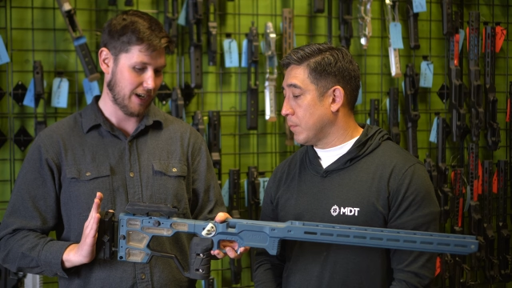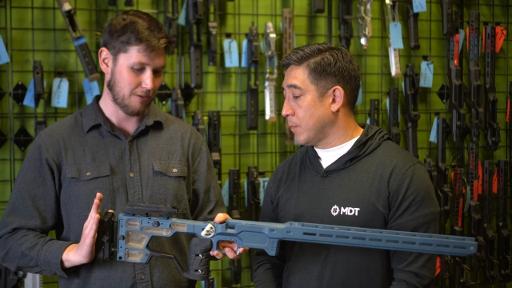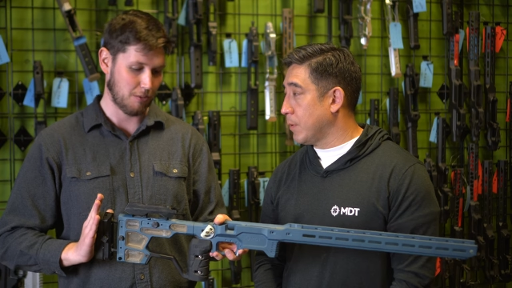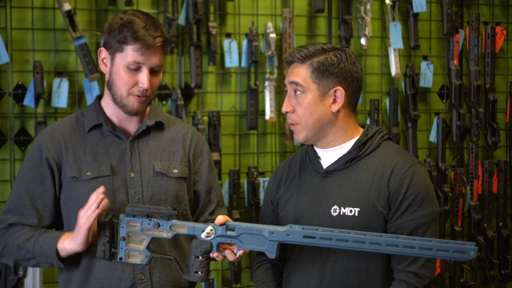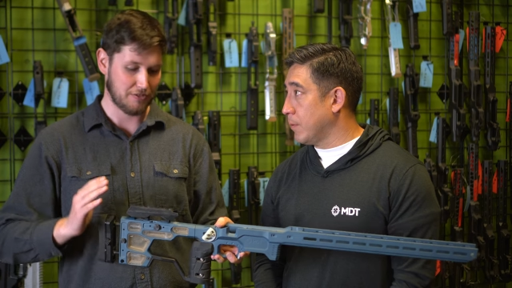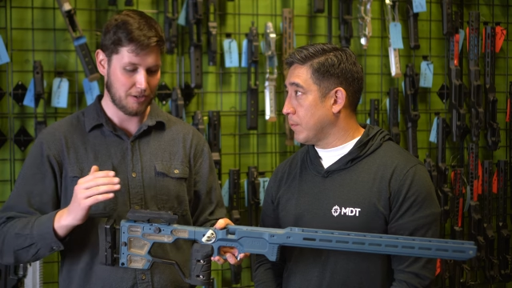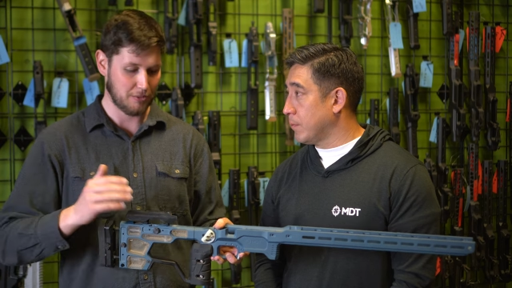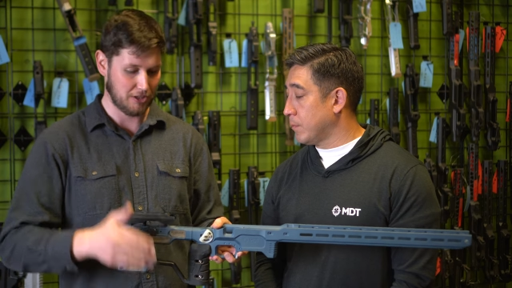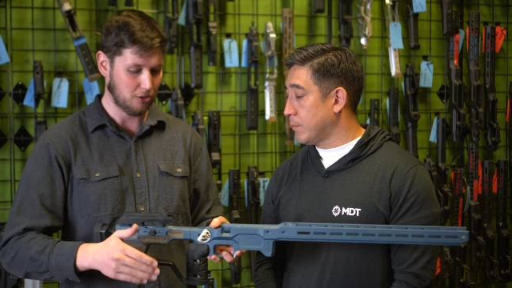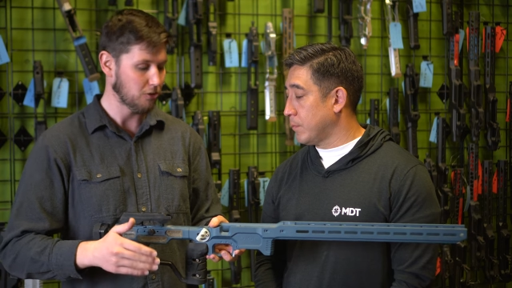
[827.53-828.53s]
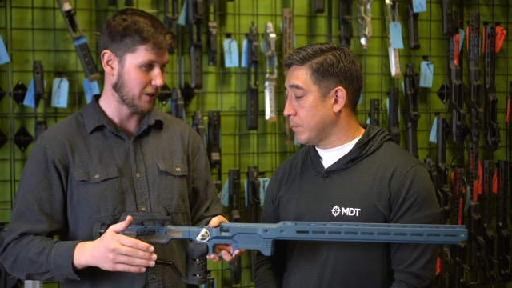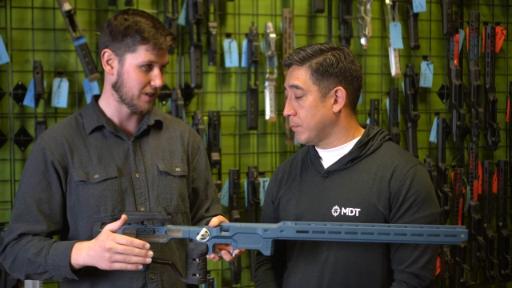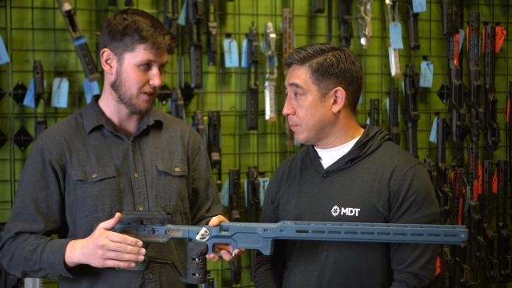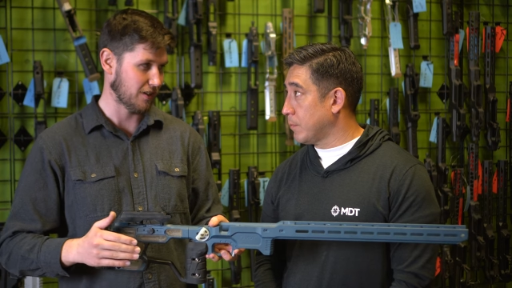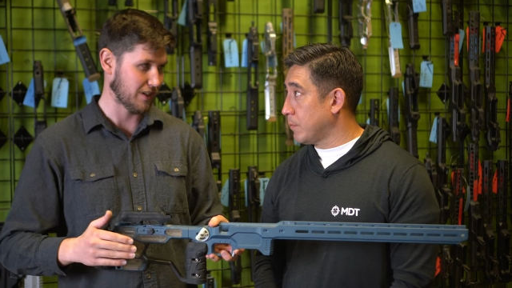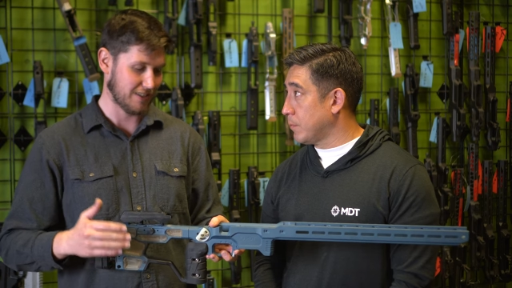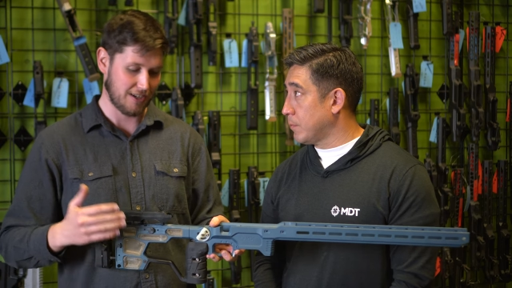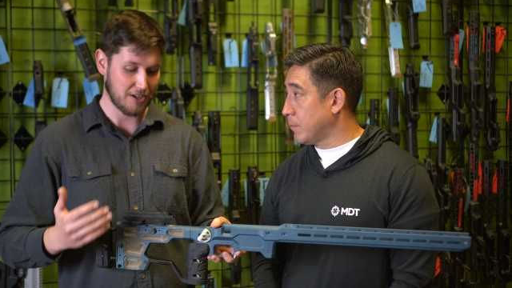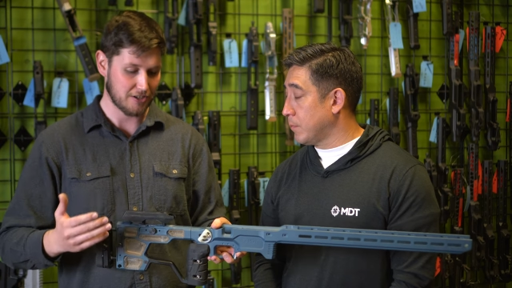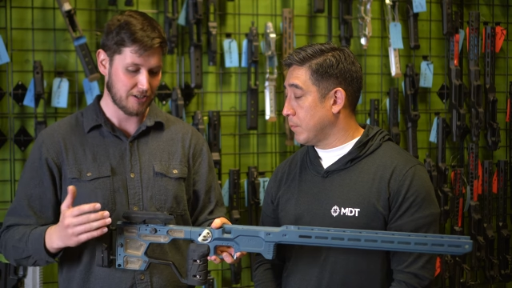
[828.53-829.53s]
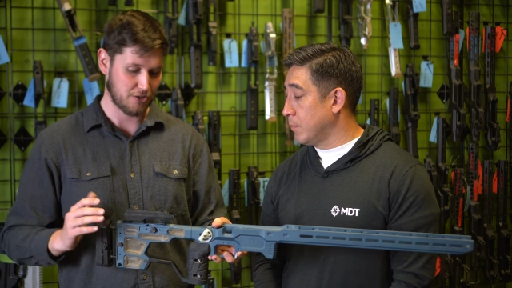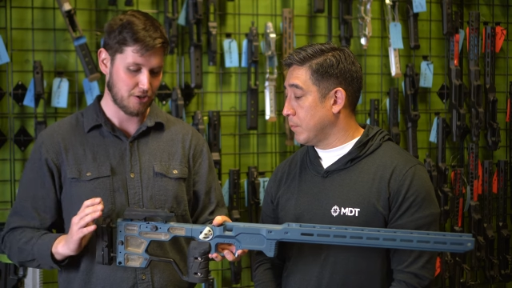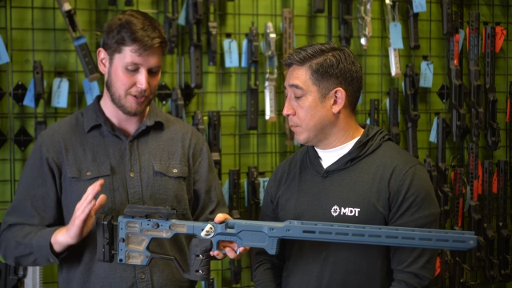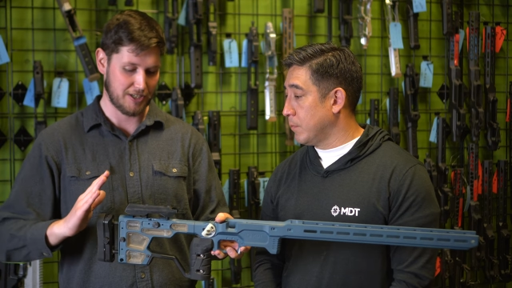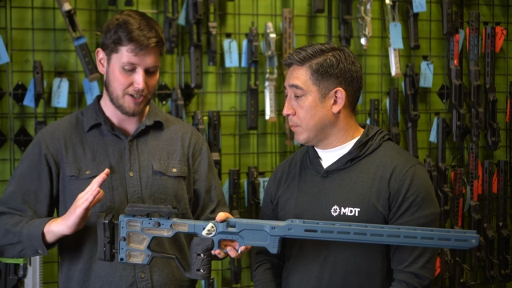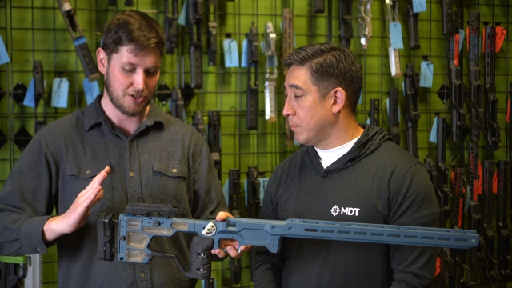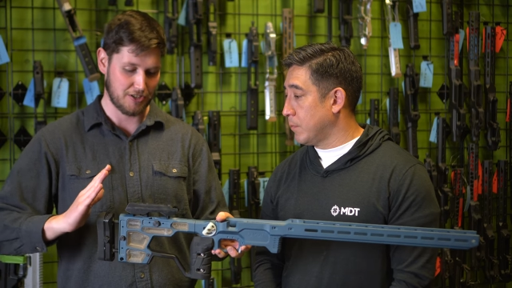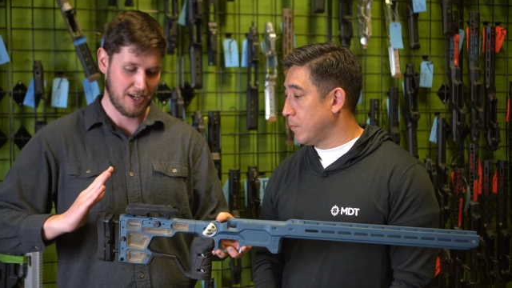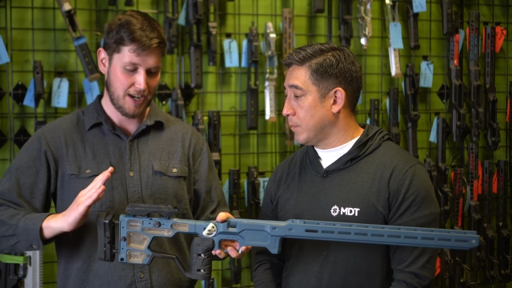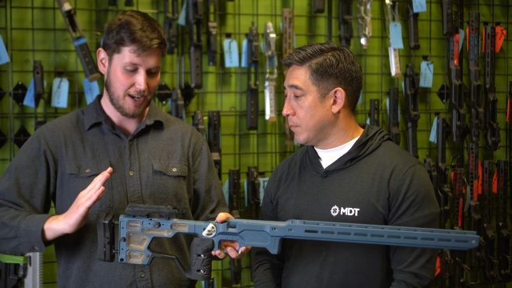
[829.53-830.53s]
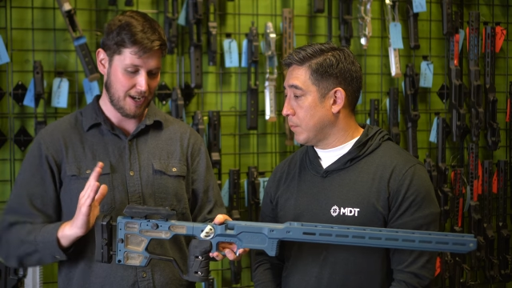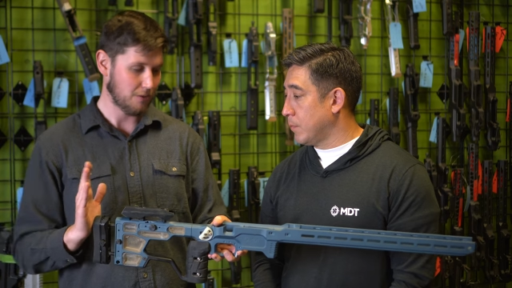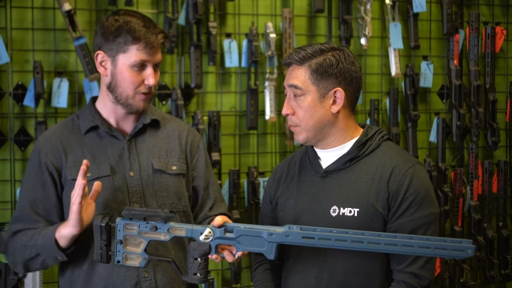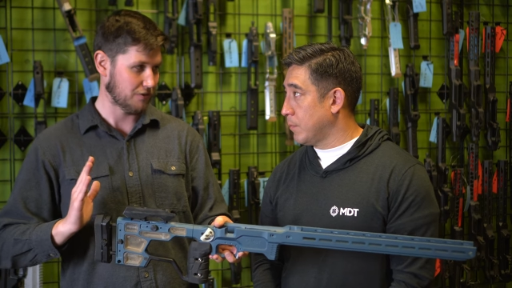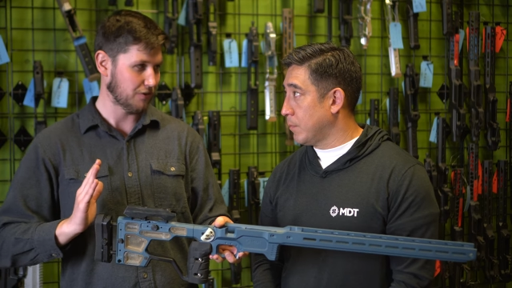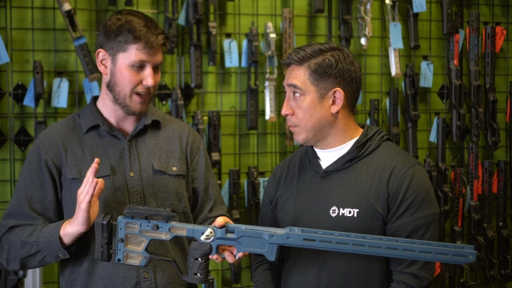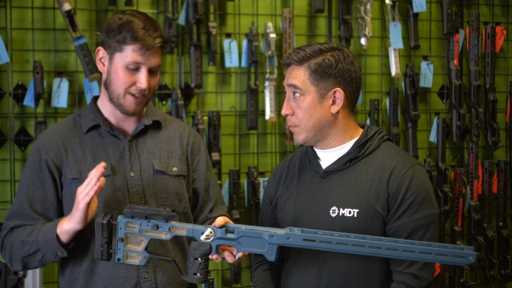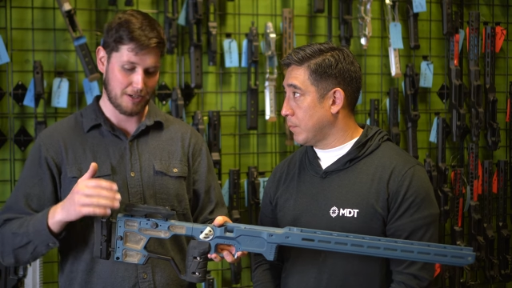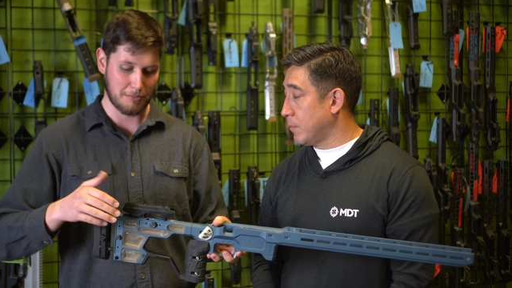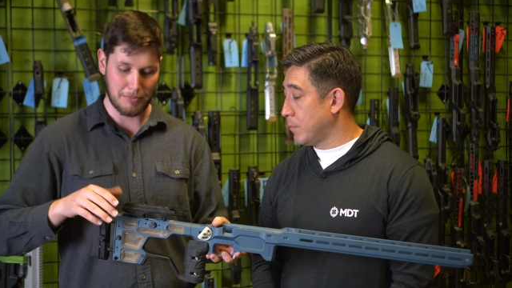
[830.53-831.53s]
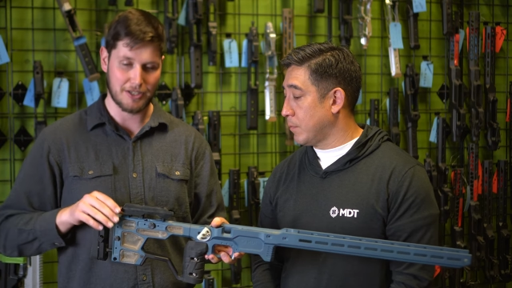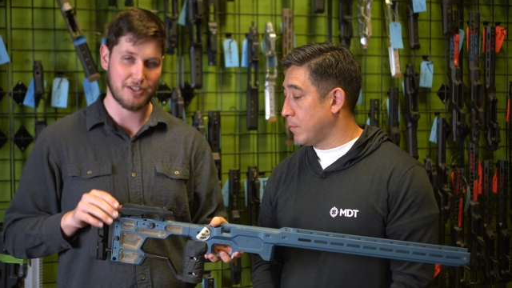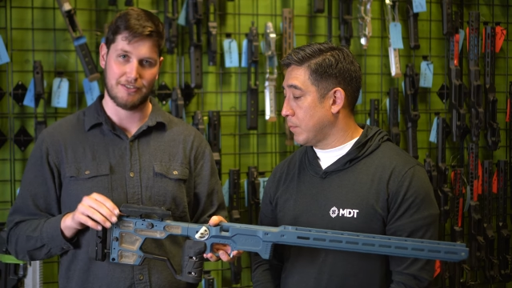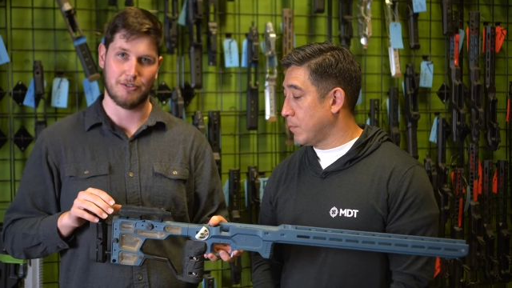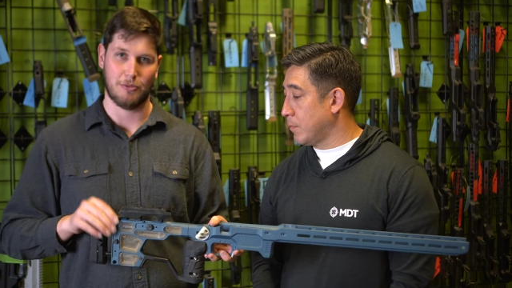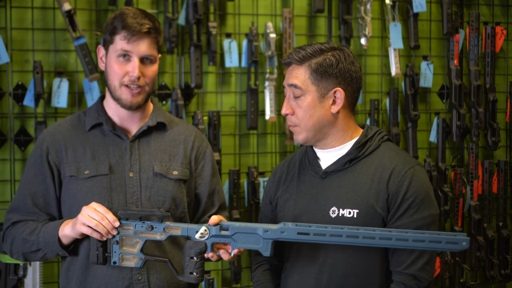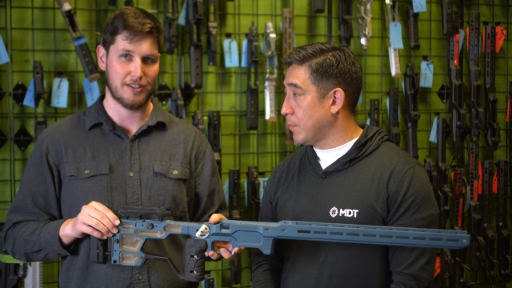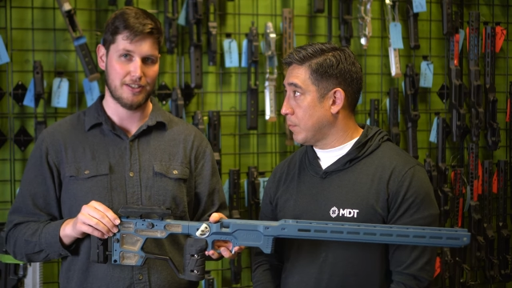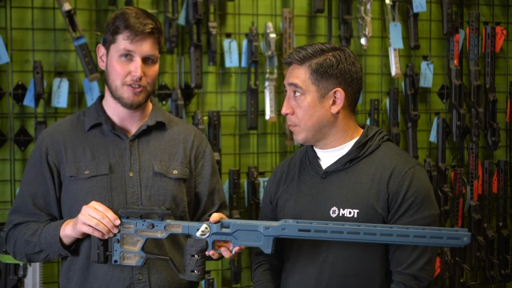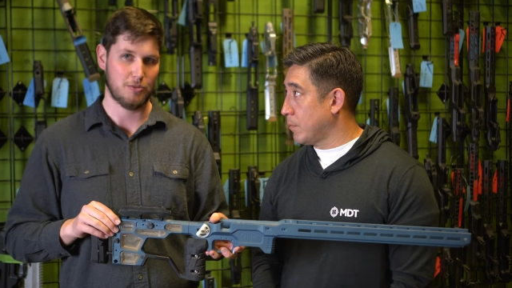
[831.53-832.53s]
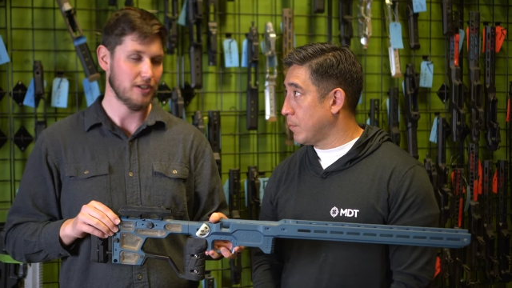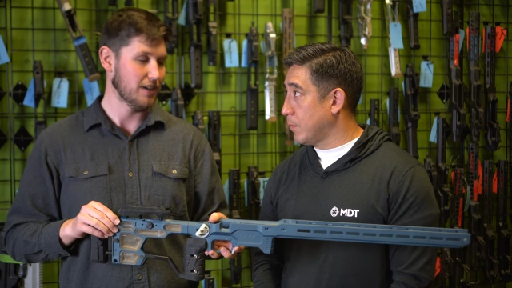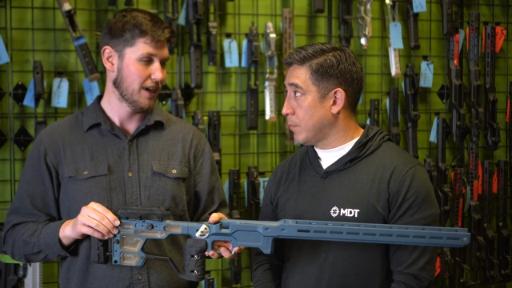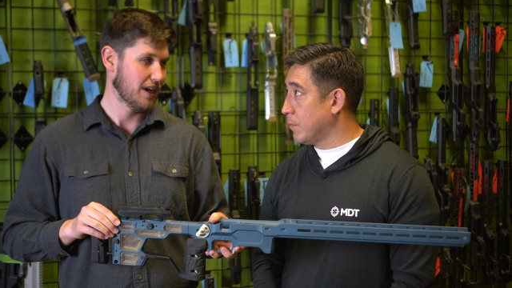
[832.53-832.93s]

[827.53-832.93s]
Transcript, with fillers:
Speaker 1: And what we found with the old buttstock is that under extreme conditions, it would flex in a much different way than this would.